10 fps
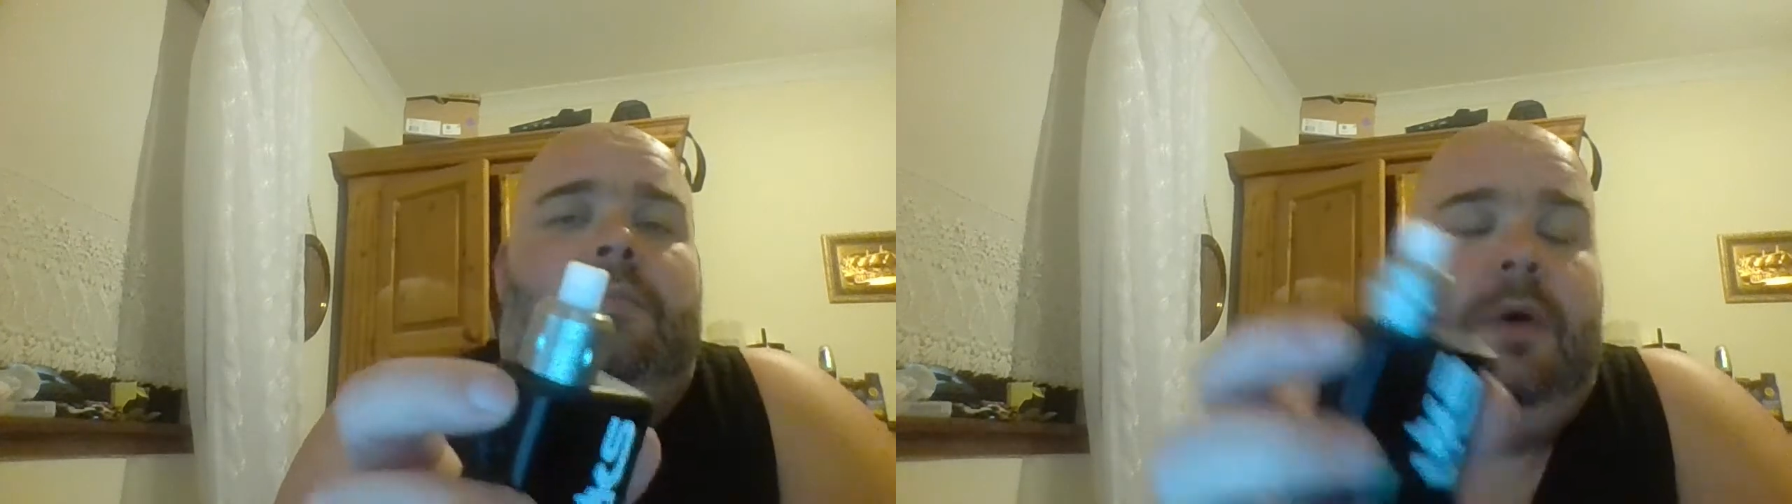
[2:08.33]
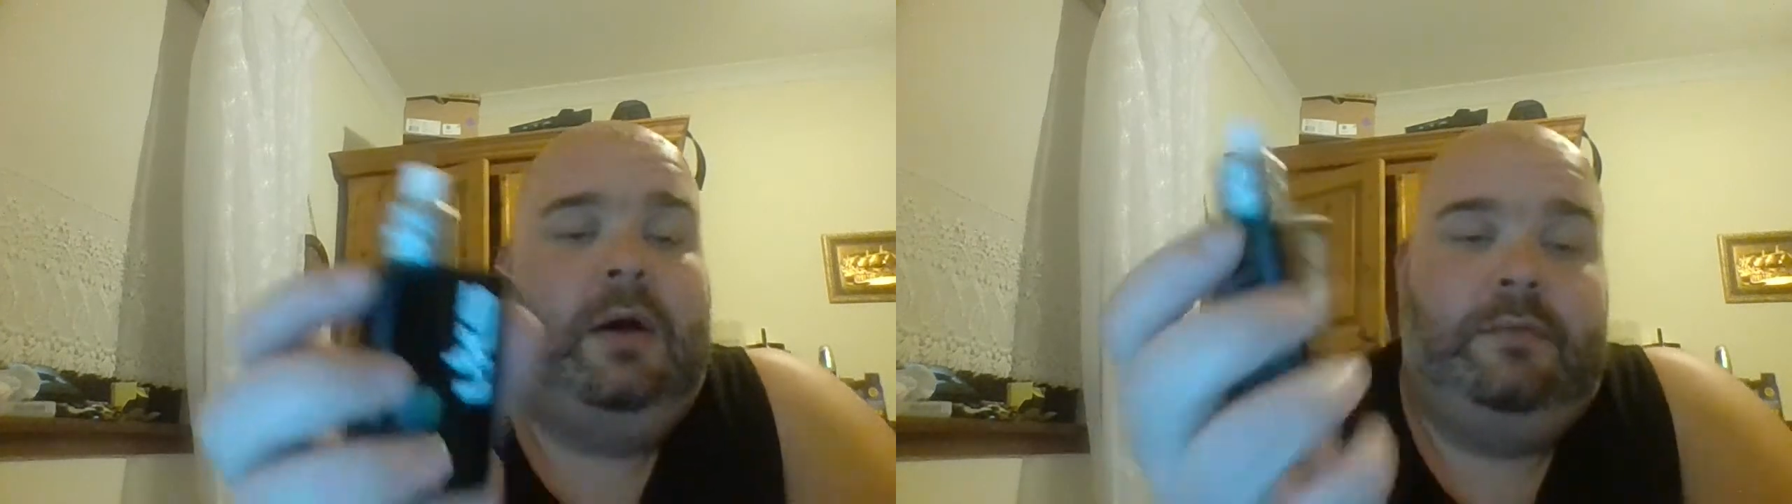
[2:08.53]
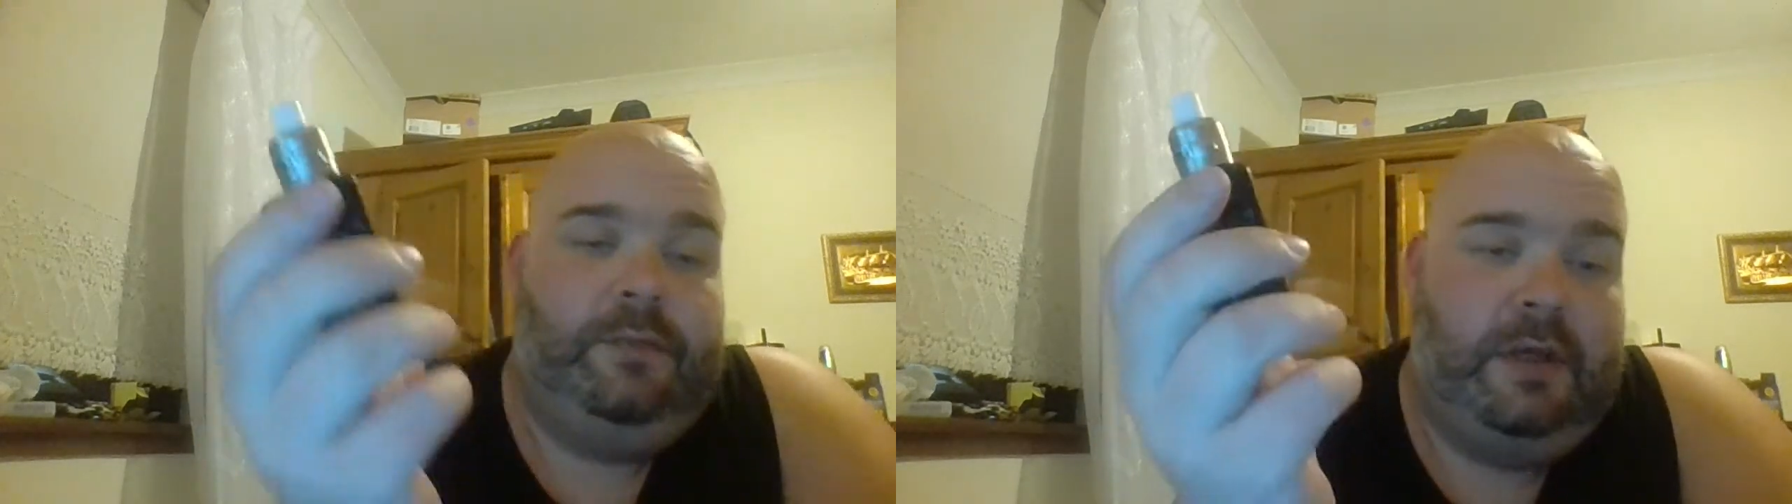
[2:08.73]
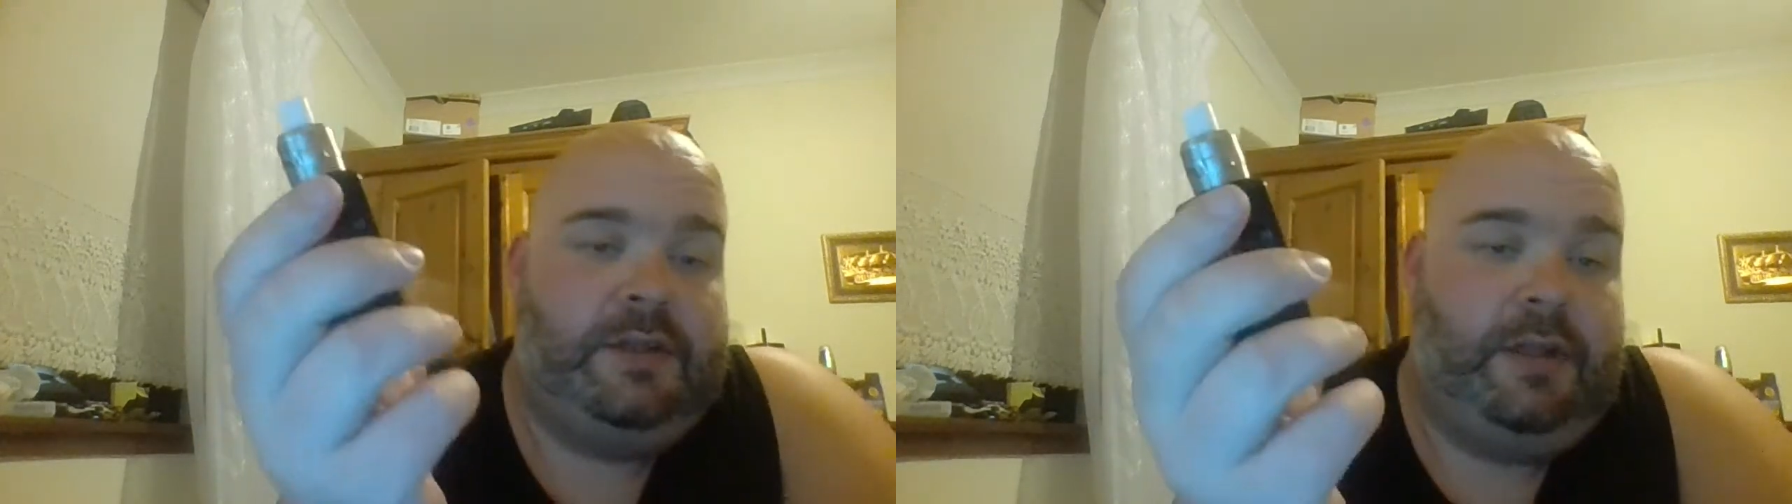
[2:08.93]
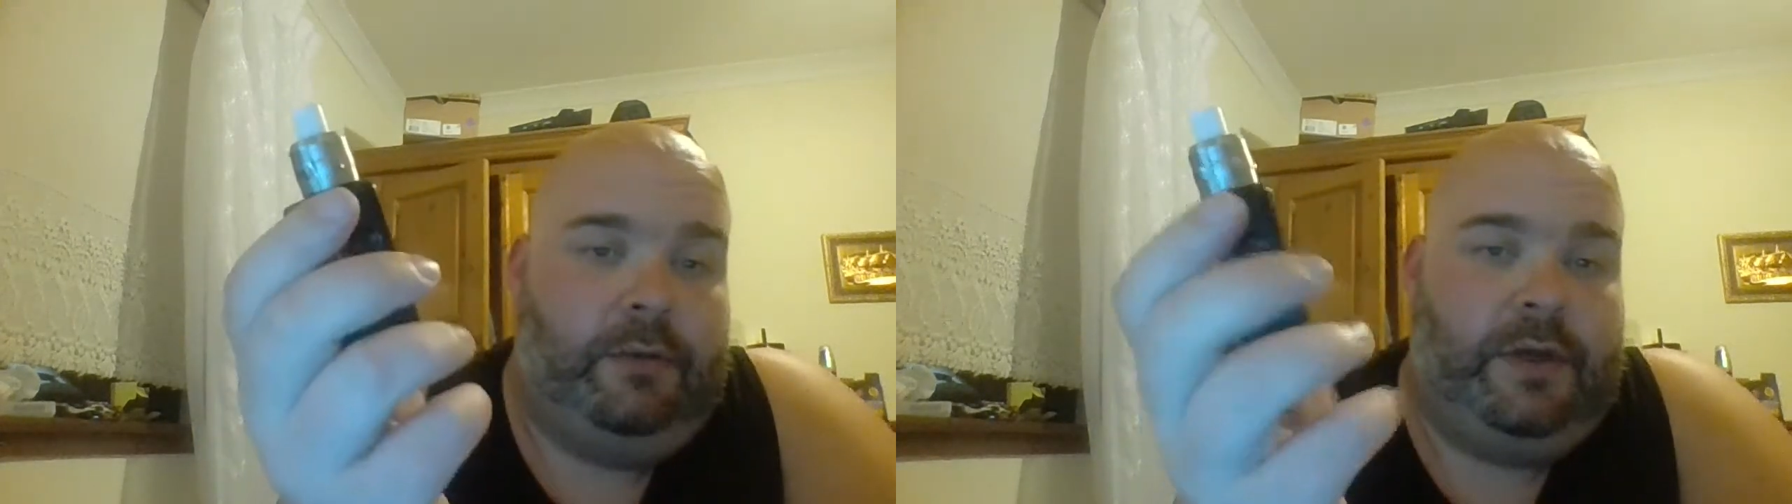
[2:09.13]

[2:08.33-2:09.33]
But it still